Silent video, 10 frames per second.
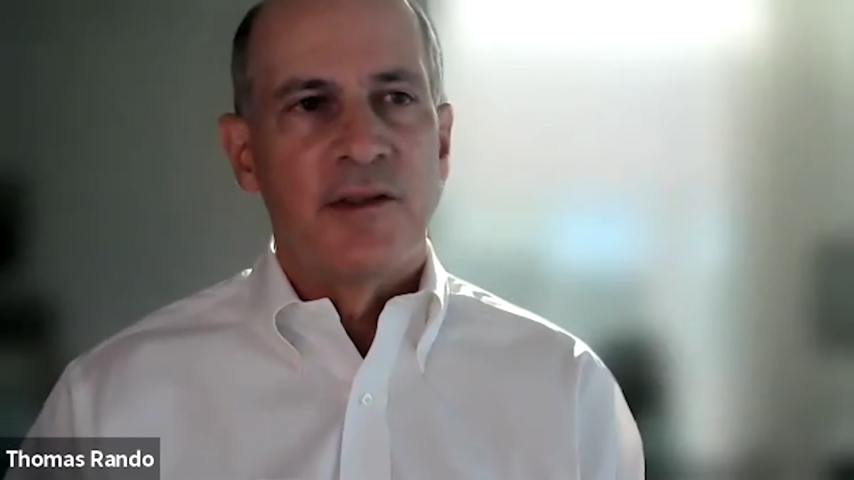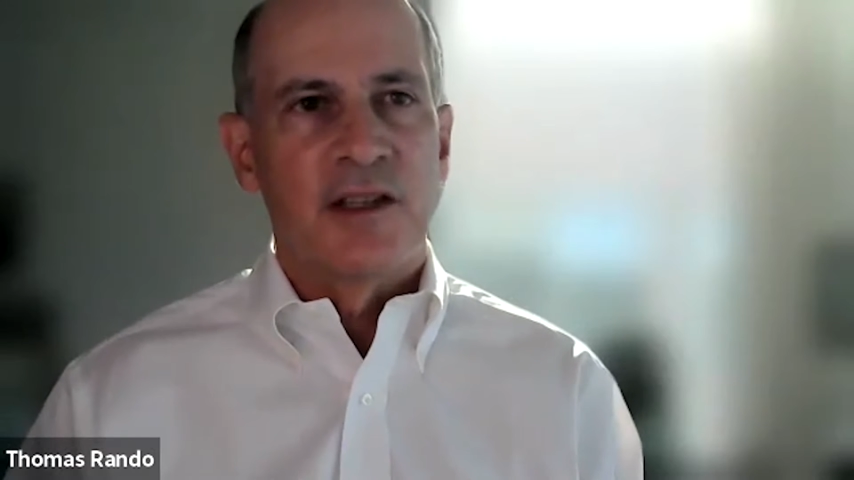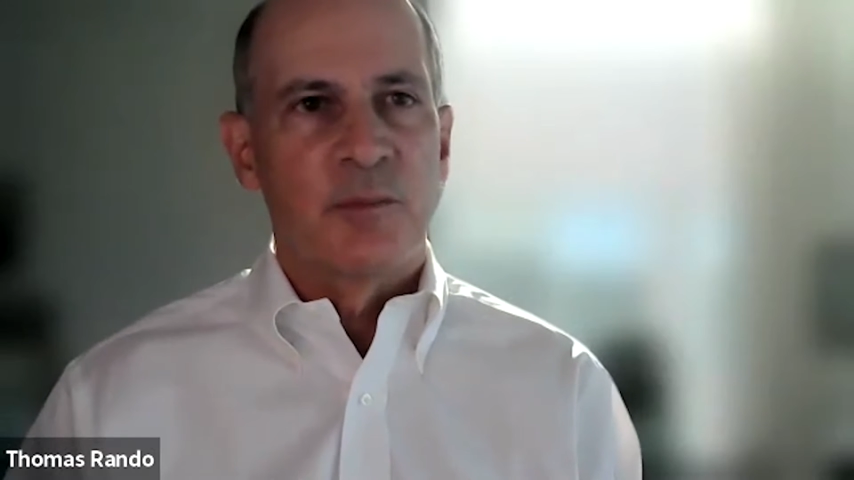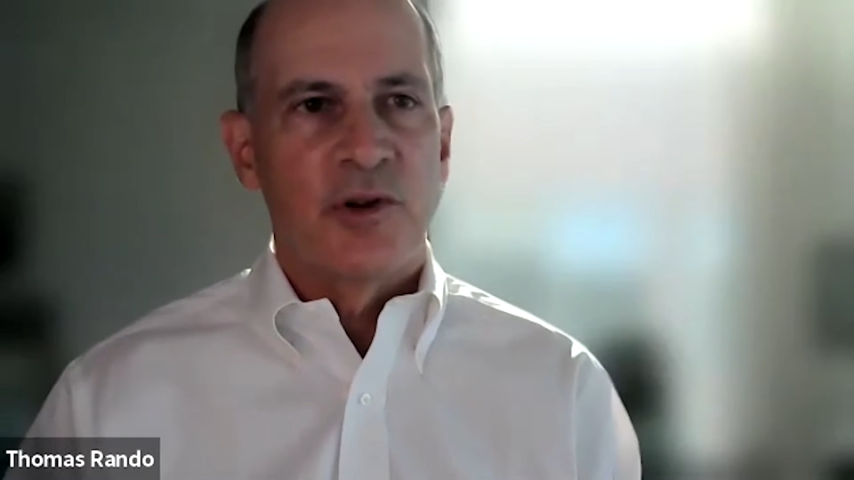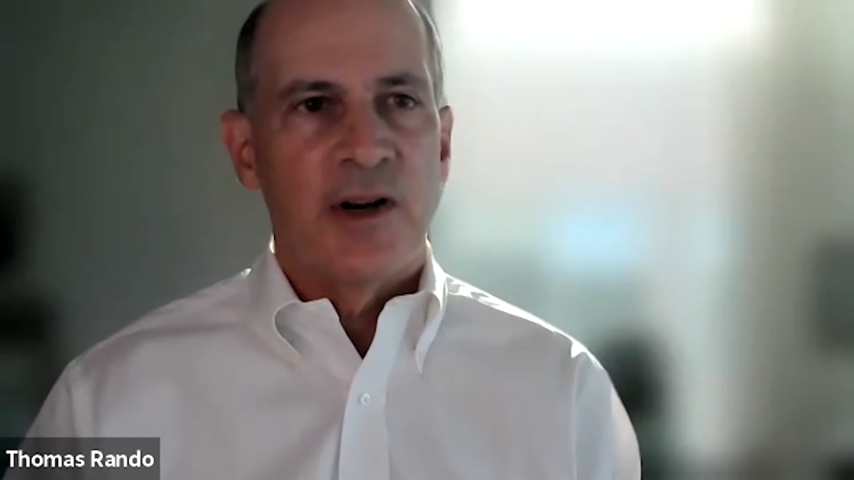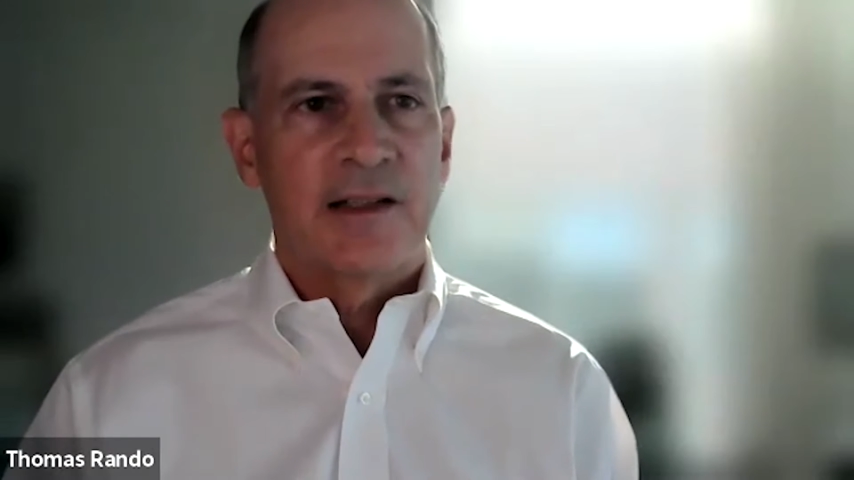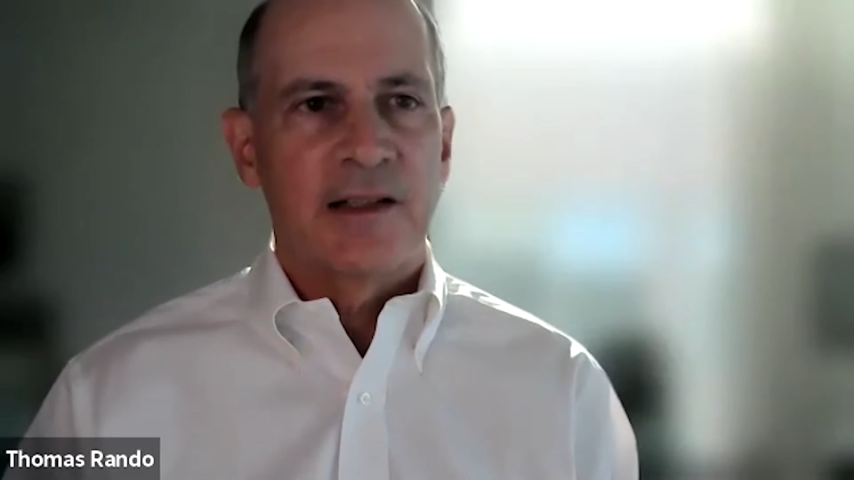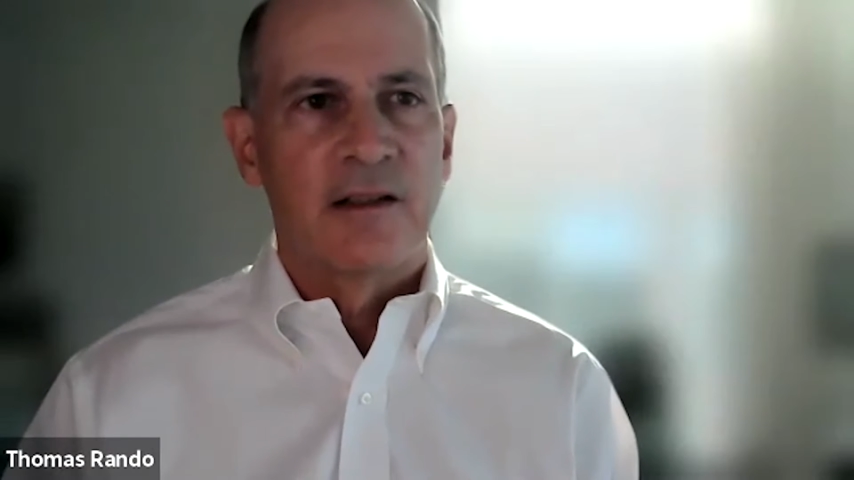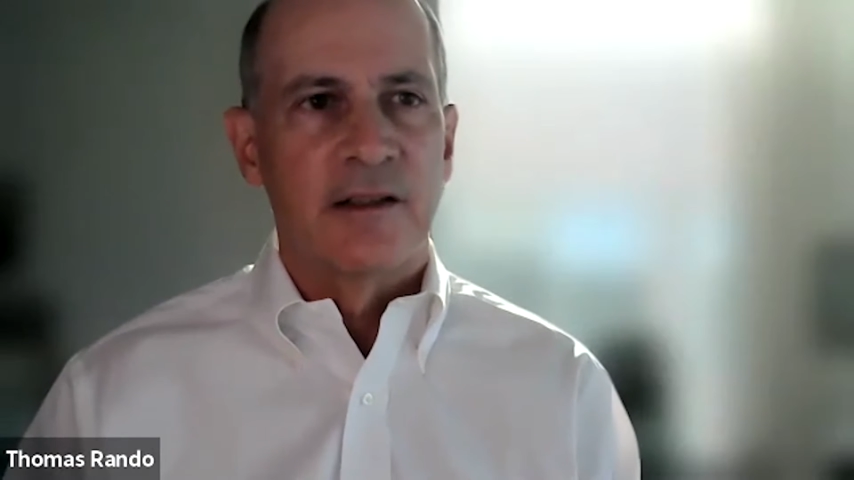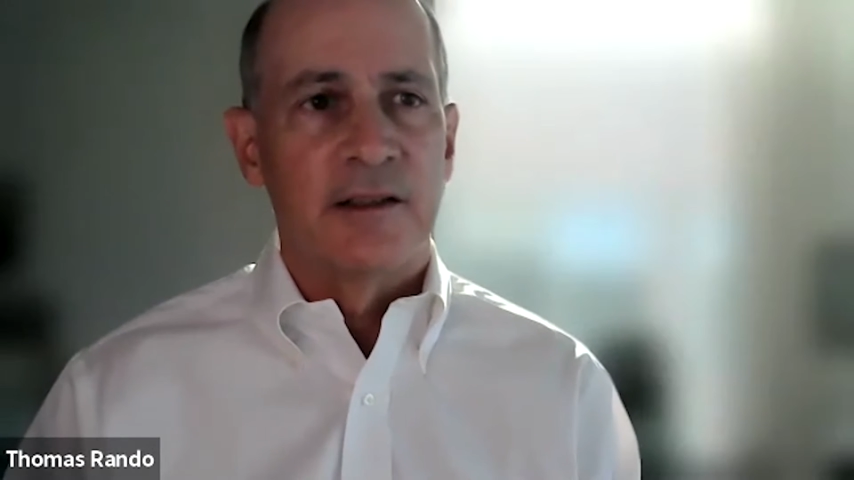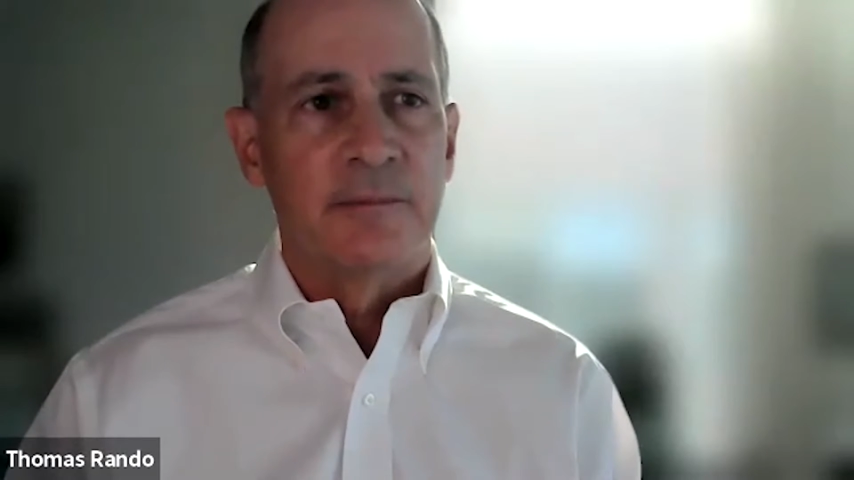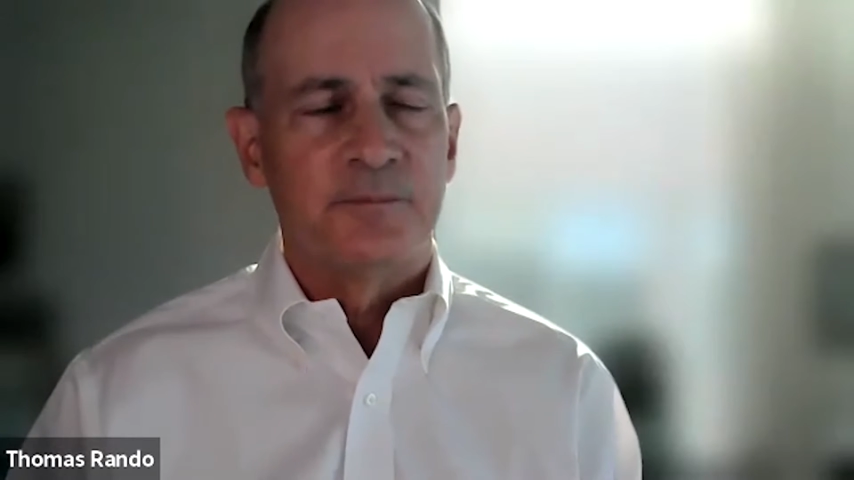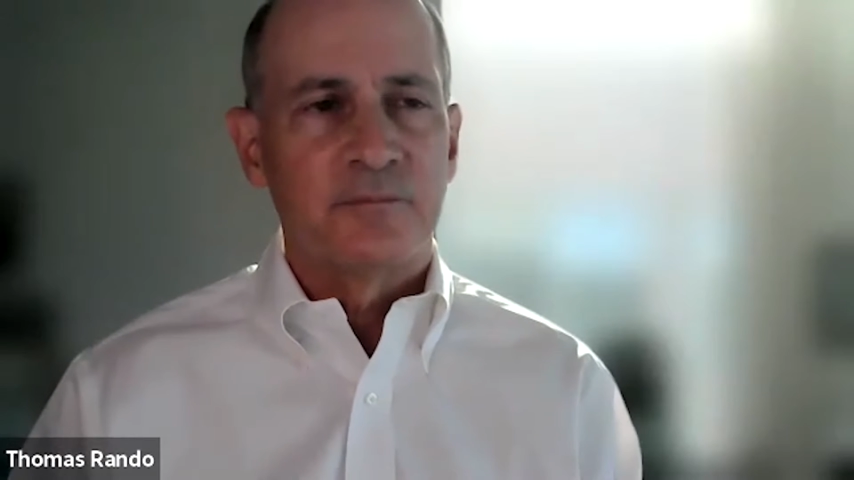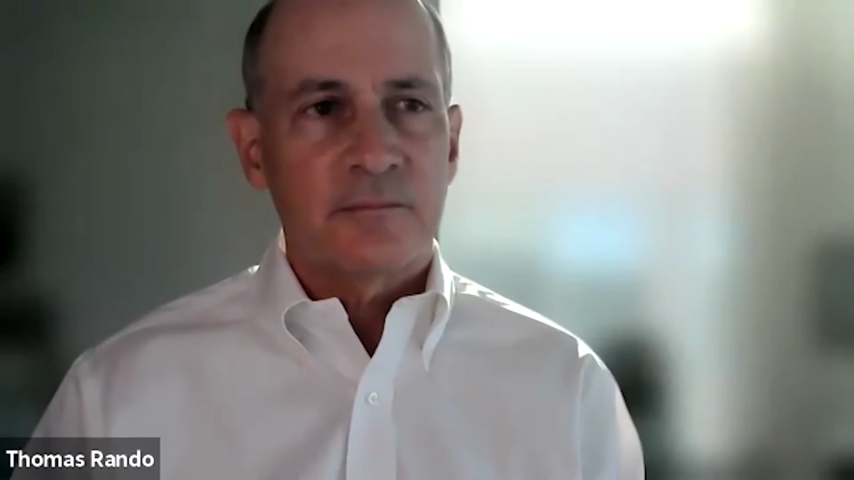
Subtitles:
of this practically,